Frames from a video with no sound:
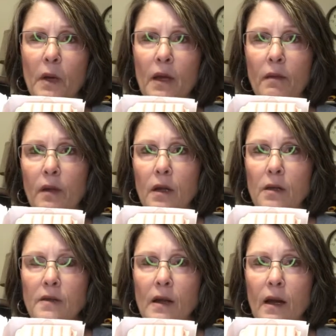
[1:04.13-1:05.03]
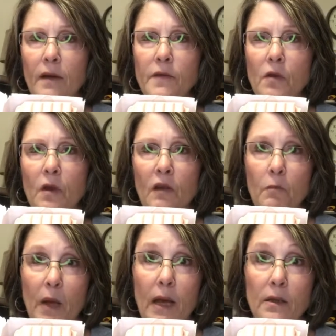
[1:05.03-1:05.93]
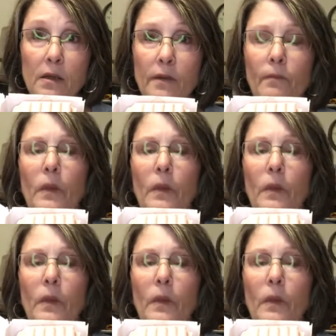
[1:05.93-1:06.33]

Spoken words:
my things after they've baked.